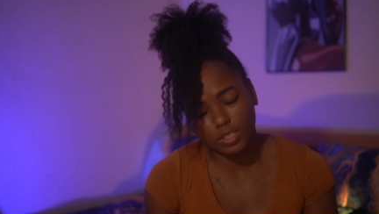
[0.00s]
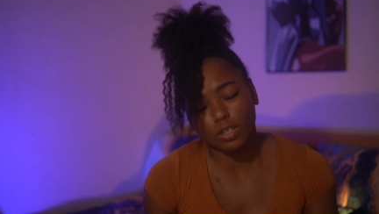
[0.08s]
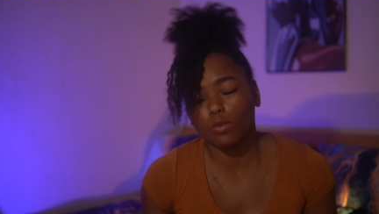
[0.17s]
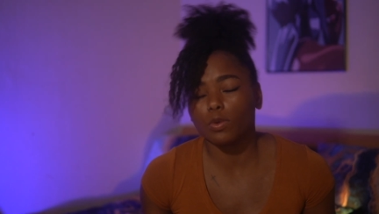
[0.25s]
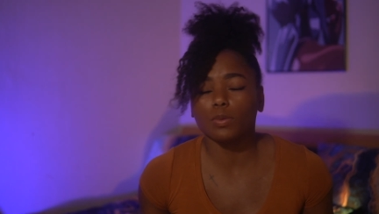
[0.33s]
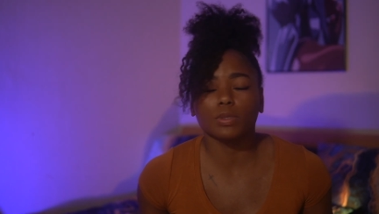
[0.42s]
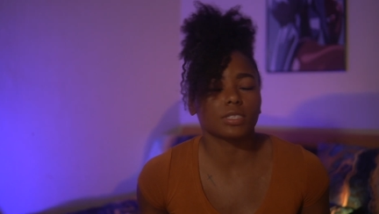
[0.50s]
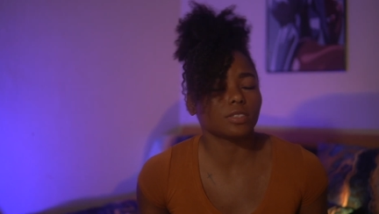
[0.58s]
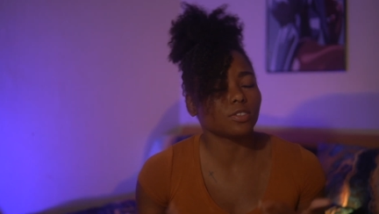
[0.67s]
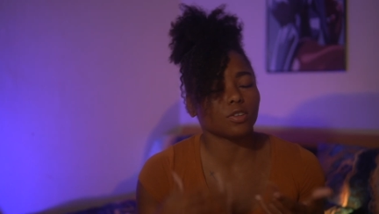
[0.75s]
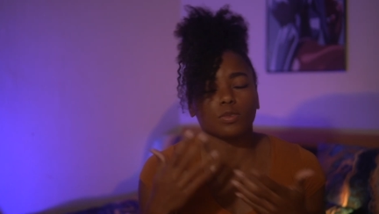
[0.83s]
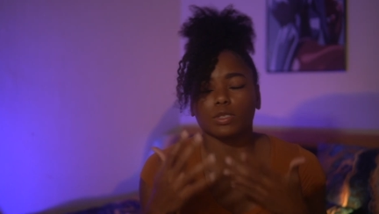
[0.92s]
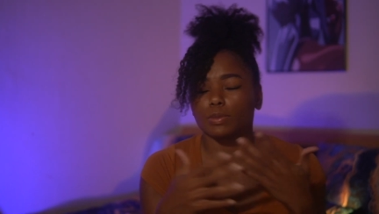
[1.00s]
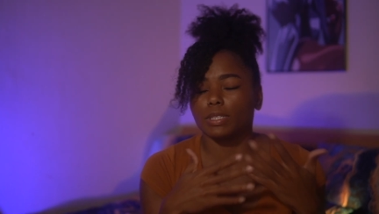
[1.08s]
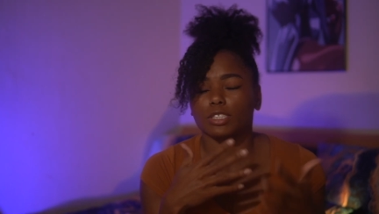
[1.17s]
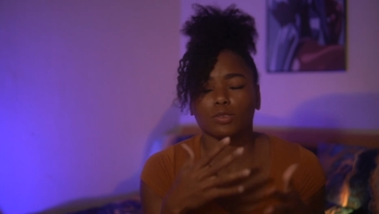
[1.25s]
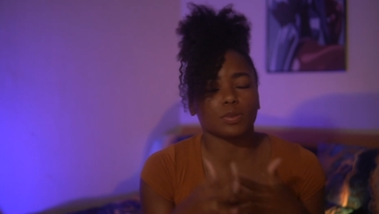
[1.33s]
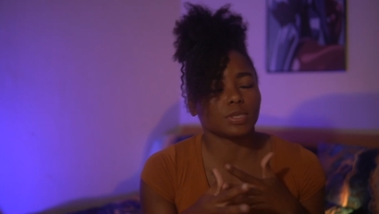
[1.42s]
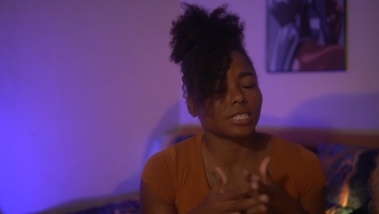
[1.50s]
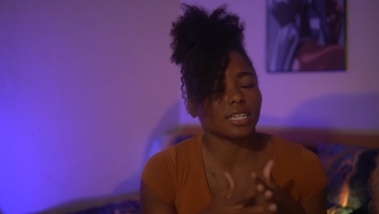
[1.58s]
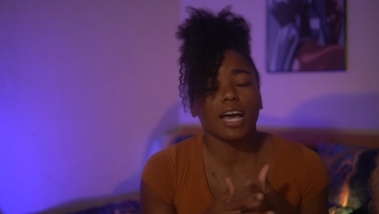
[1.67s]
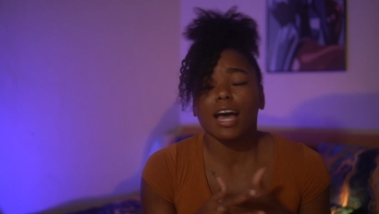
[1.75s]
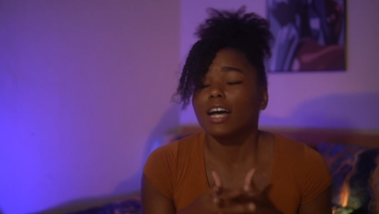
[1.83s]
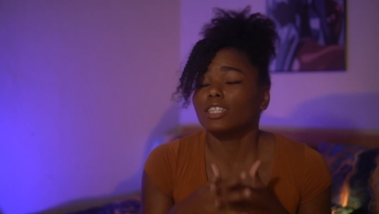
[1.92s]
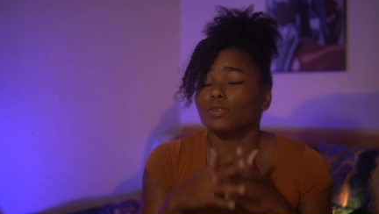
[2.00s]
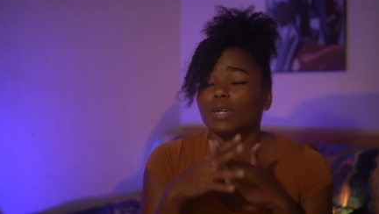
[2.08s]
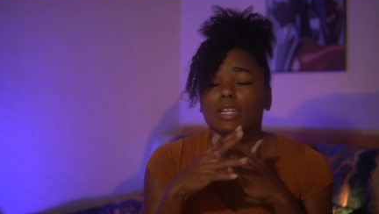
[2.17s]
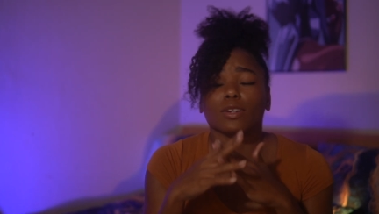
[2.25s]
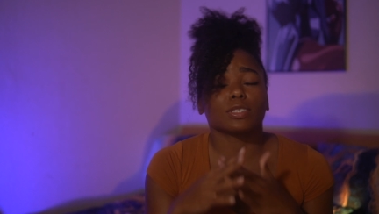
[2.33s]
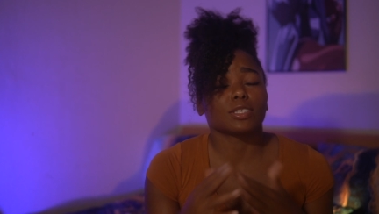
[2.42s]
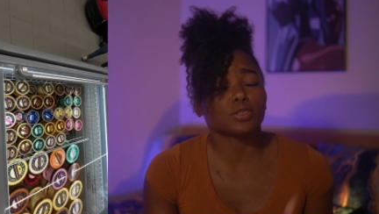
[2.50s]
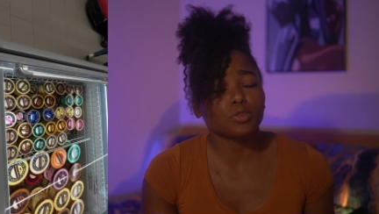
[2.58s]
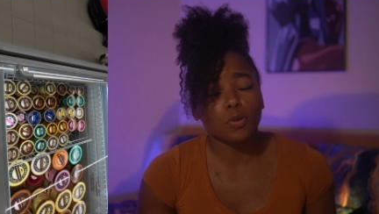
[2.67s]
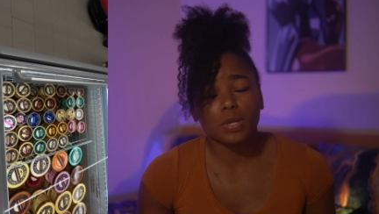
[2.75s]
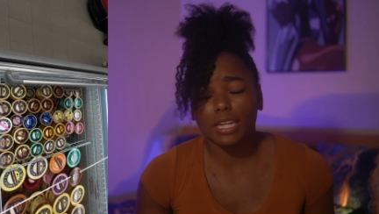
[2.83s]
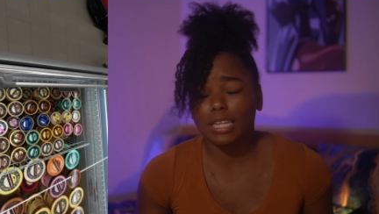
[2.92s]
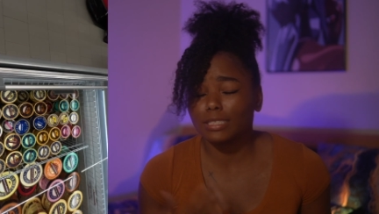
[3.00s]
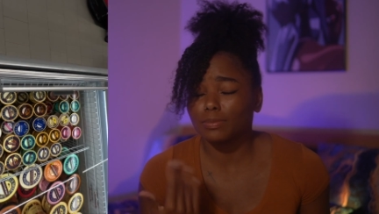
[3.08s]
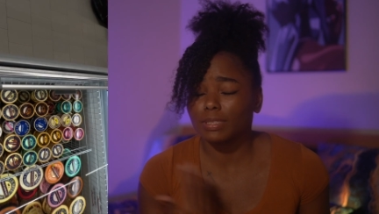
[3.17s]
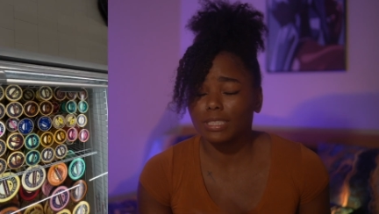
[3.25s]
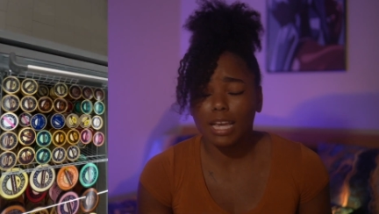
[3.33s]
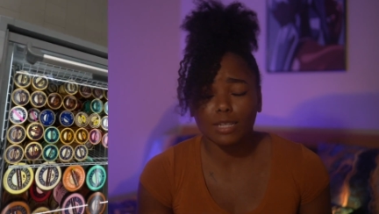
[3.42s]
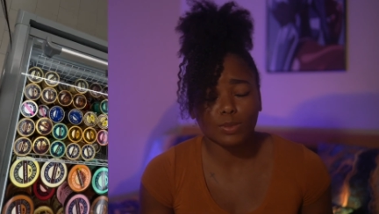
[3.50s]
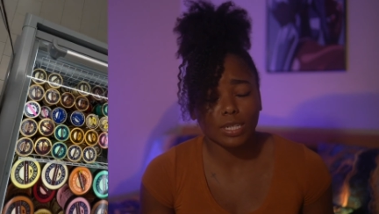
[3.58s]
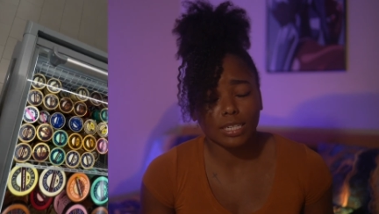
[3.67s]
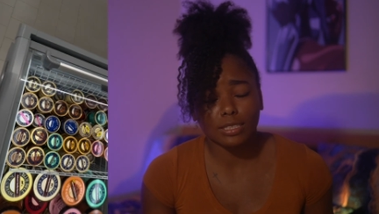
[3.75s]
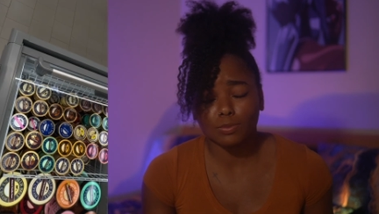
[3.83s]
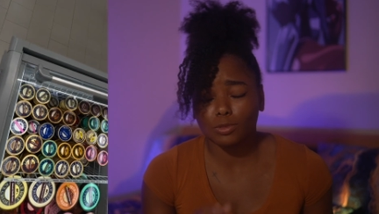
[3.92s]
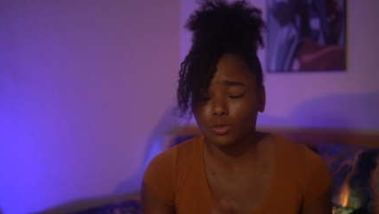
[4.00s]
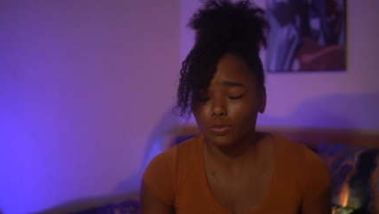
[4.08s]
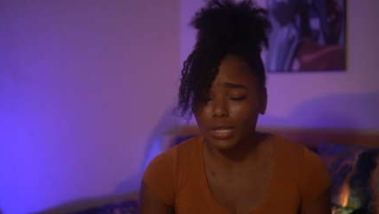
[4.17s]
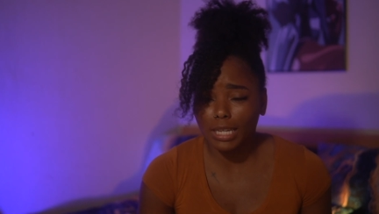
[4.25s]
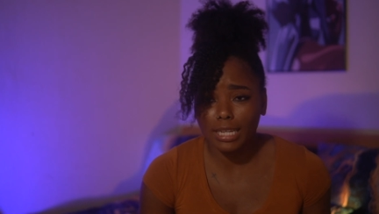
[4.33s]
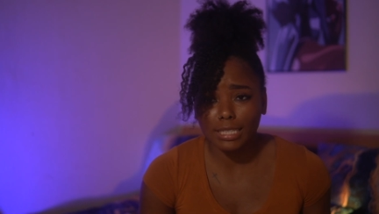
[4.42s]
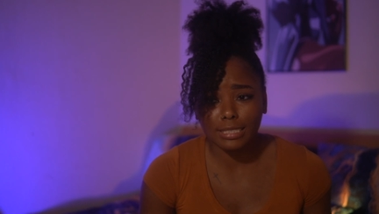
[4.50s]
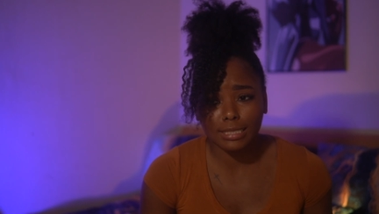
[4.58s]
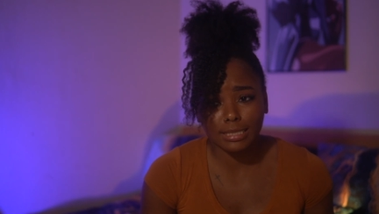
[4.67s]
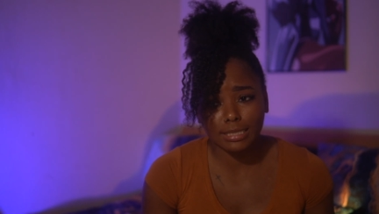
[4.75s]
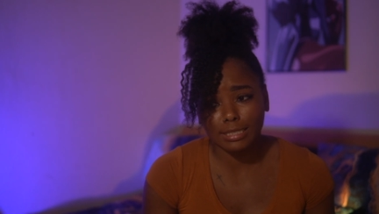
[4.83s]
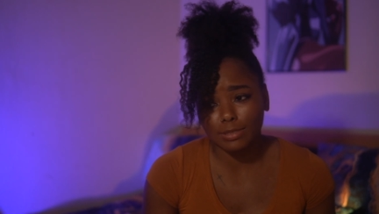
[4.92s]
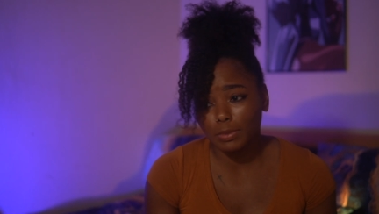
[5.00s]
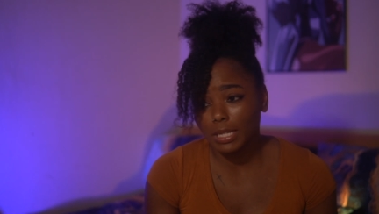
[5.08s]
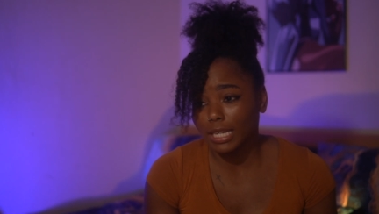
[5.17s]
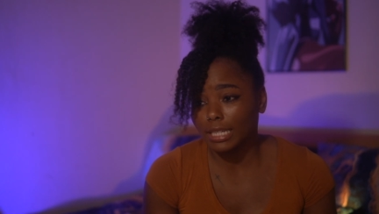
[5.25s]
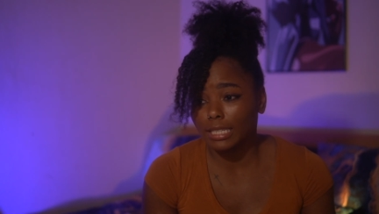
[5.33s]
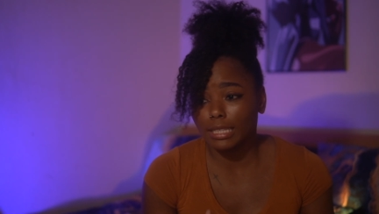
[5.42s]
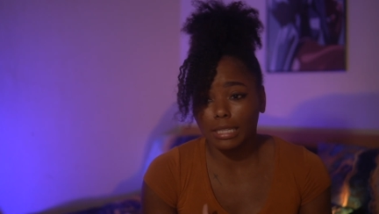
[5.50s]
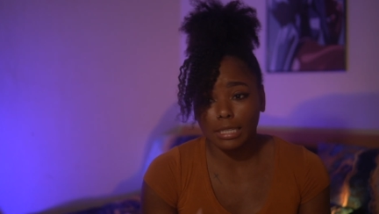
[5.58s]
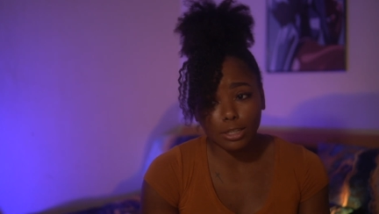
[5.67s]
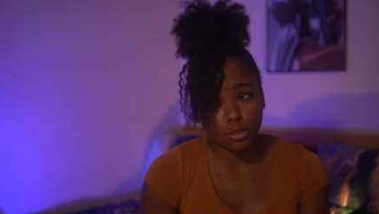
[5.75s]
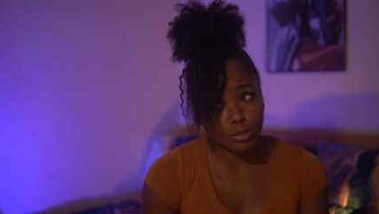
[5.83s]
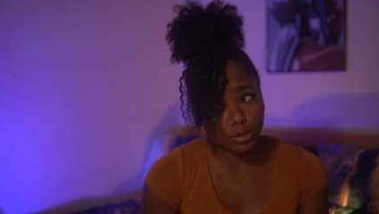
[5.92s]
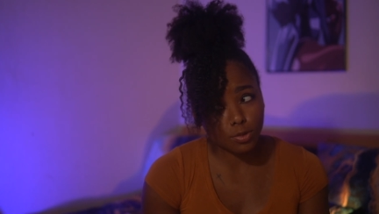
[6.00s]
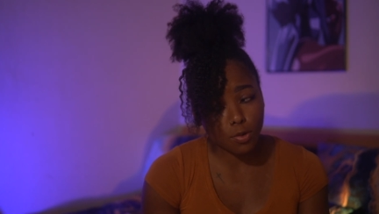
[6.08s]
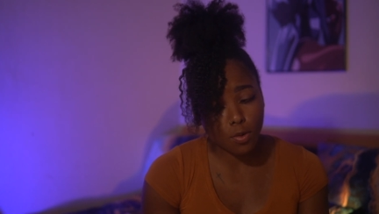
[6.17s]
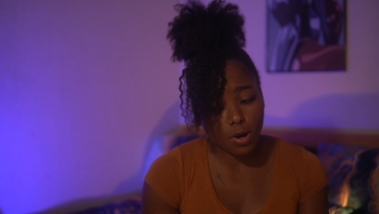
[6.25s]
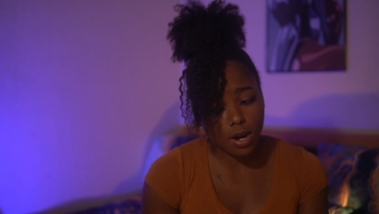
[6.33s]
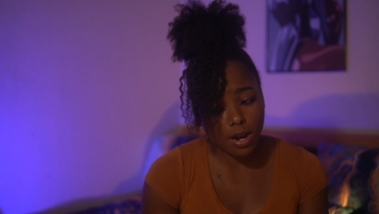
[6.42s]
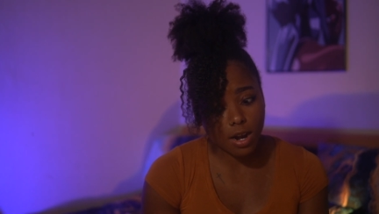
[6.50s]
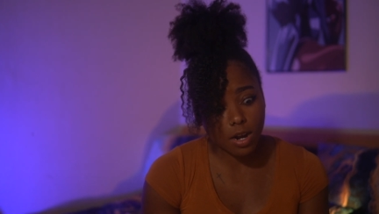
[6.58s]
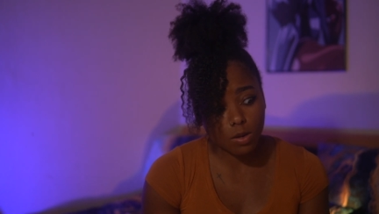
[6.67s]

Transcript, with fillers: So we was, you know, we was making sure we was in. The, so we had to go to the store. We had to get some snacks. We had to get some drinks. We had to hit the liquor store.